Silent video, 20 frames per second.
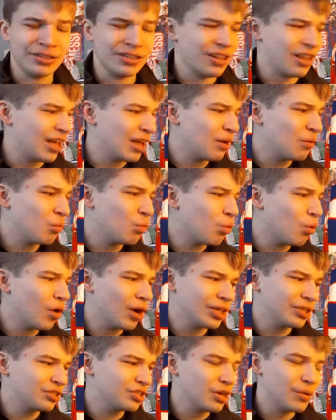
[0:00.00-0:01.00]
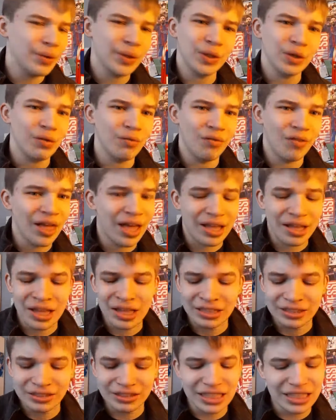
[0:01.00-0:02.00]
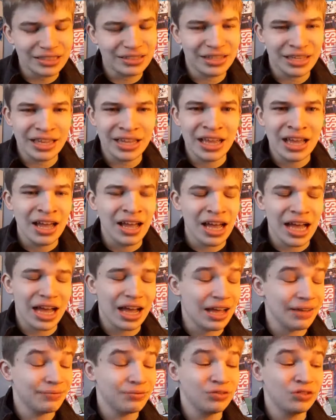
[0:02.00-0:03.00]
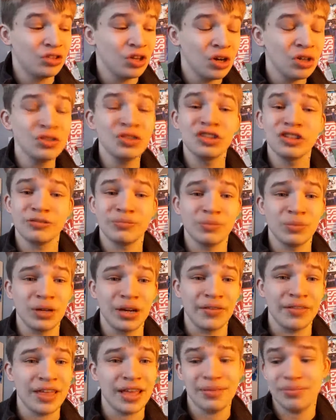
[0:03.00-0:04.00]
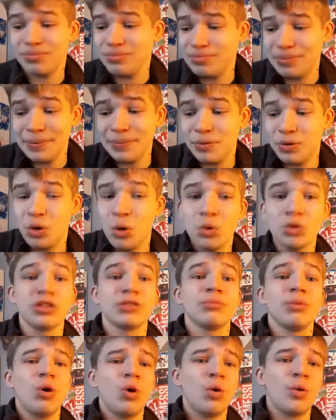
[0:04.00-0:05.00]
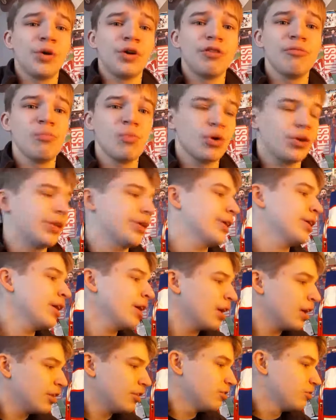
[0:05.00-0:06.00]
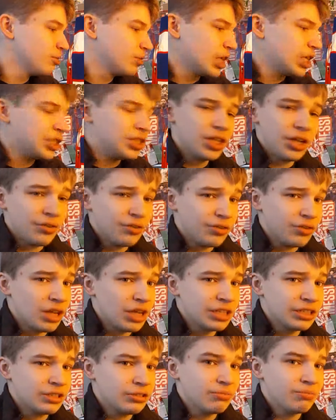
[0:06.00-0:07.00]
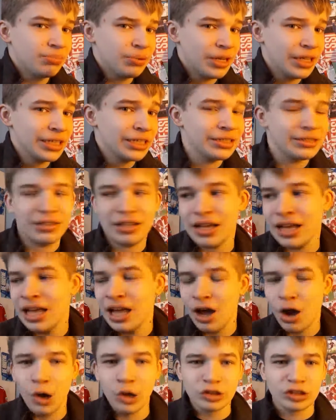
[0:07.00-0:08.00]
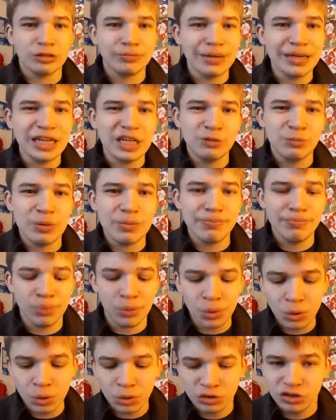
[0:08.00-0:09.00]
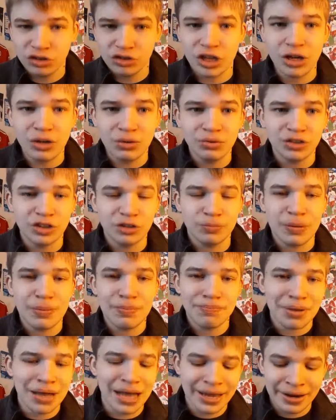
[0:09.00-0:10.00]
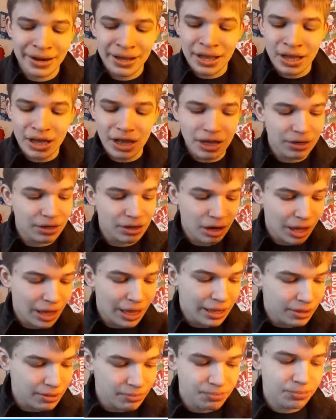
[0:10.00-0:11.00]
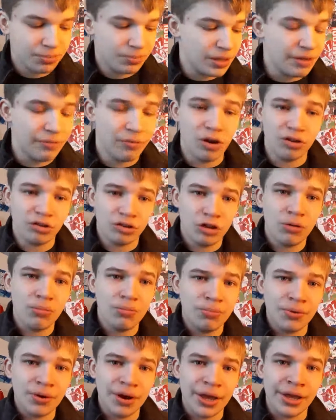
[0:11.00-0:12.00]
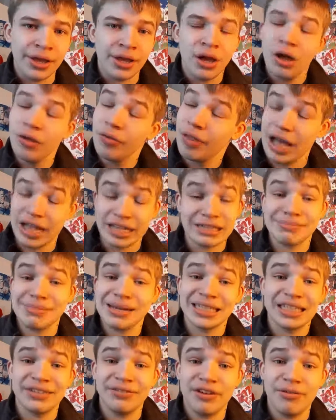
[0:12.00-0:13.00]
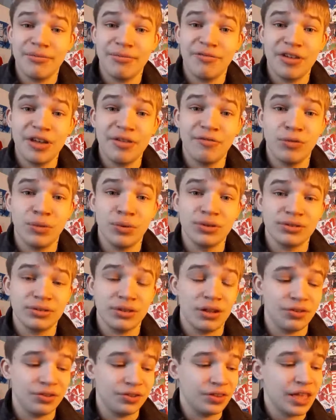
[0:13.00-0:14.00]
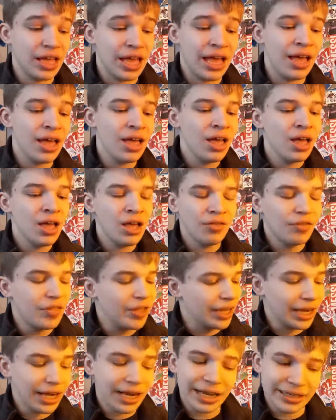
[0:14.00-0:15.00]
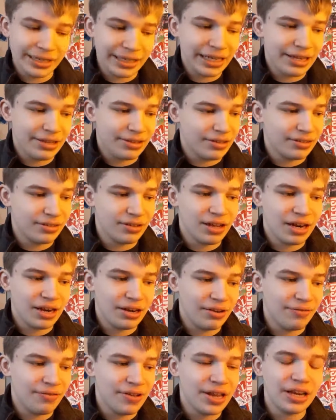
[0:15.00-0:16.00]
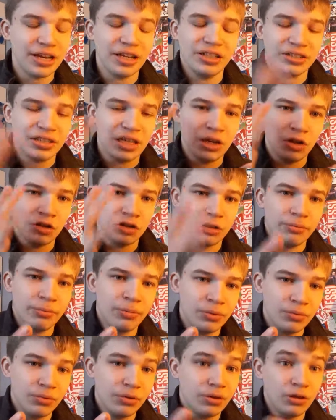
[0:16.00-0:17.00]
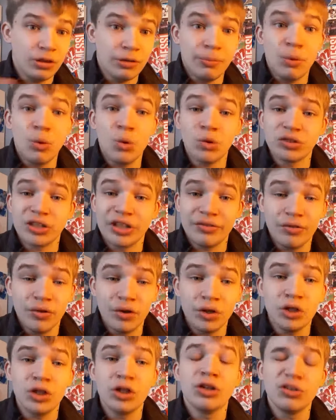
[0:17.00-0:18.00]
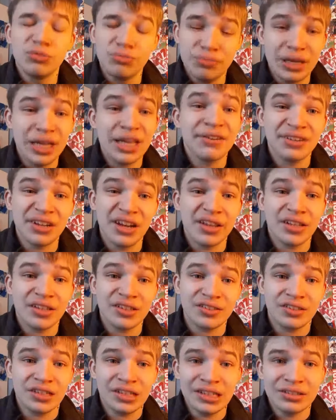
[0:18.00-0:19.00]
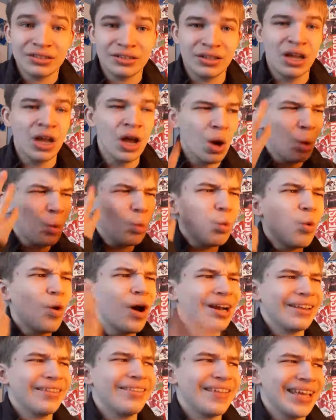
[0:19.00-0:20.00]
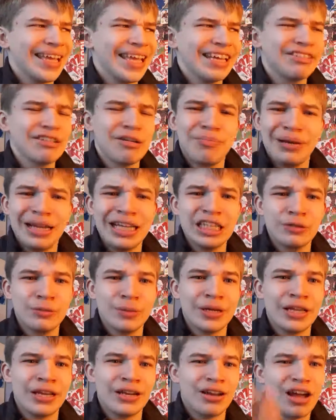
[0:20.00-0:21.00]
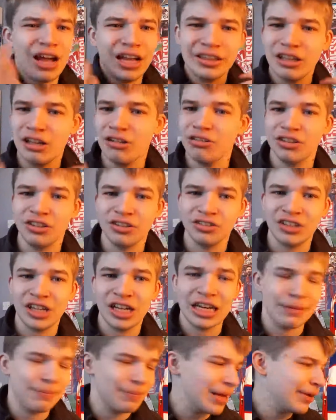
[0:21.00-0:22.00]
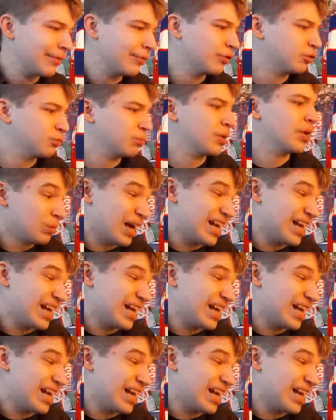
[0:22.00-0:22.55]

Like, what is going on there? City have tons of money. People call them oil money. They should have signed some players. Like, Otamendi's been poor, Stones has been bad, and, like, they've lost company. That's a massive influence lost there. They clearly needed to sign a defender because they lost Laporte for a good period of this season. Why didn't they get a replacement in? I don't understand. It baffles me.